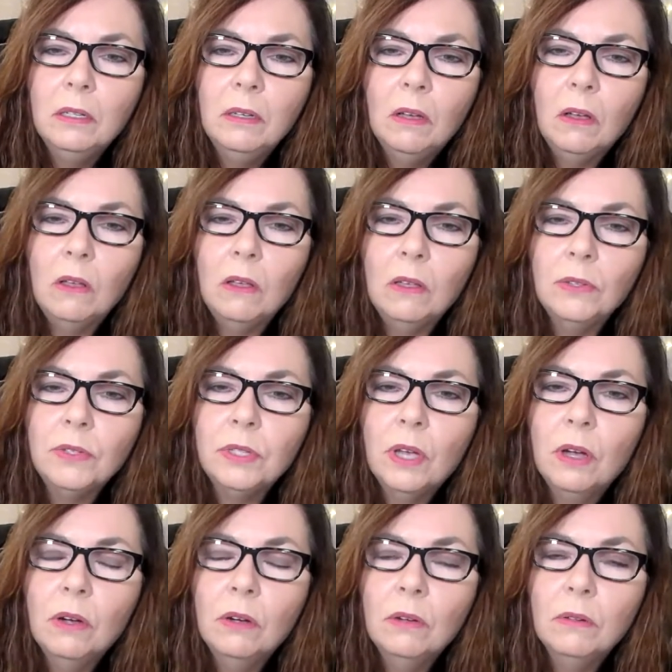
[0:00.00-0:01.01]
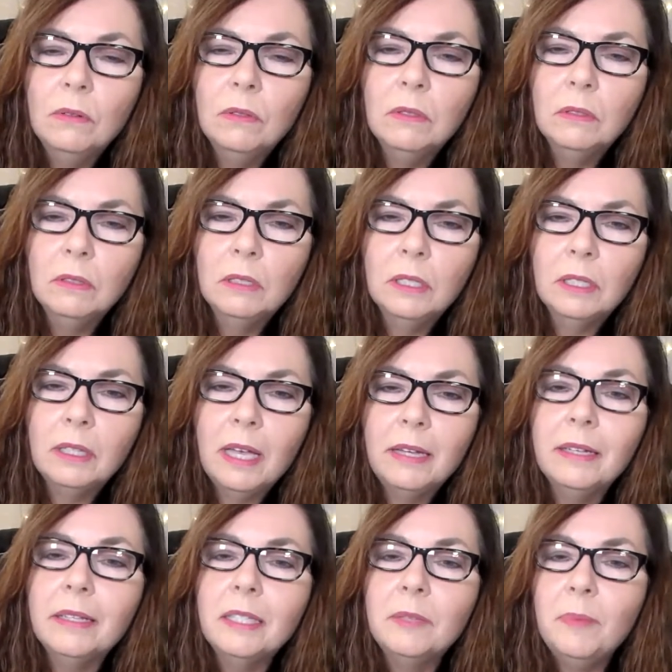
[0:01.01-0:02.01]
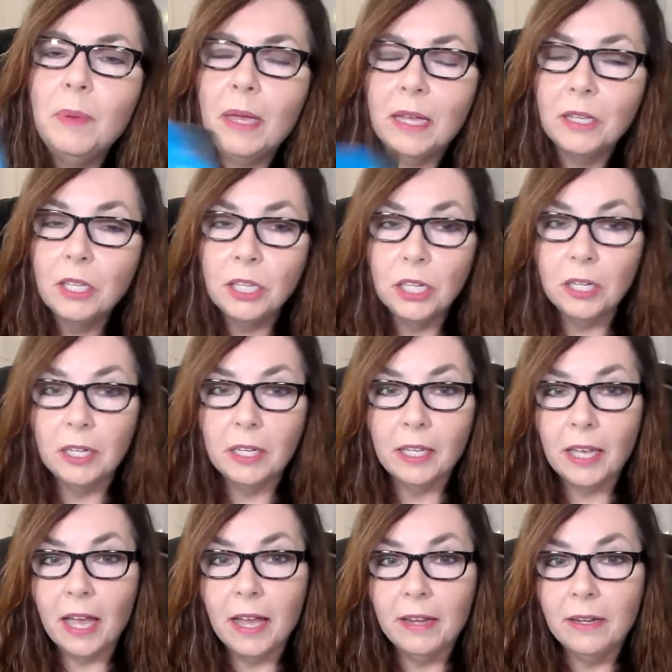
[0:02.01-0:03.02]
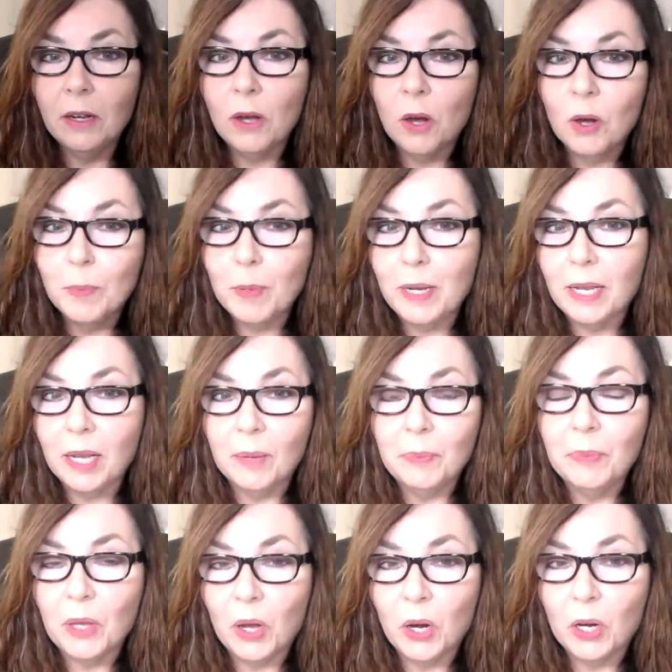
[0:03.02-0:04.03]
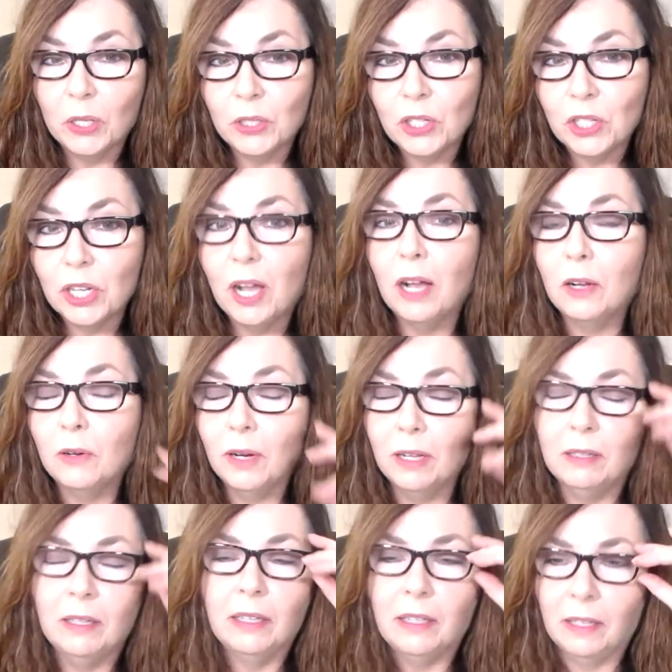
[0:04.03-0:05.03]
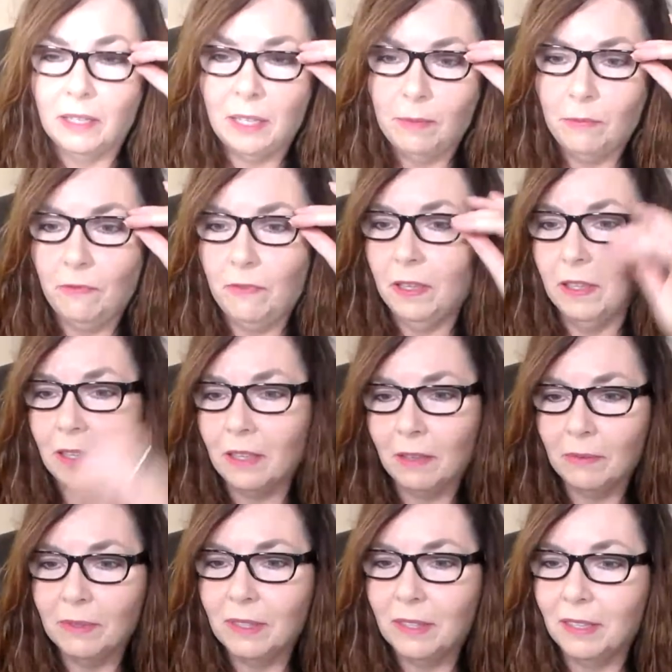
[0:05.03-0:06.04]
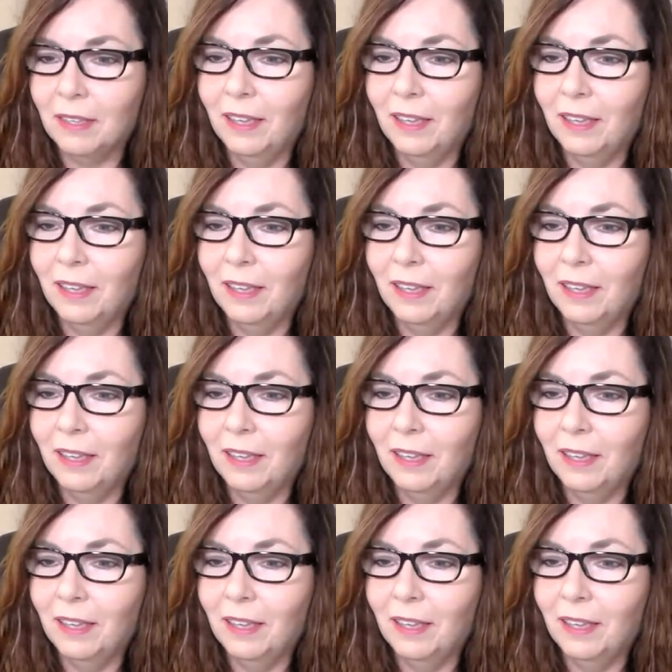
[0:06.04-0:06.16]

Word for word: Also, look at that expansion again, opening up the heart chakra, like I keep feeling with the,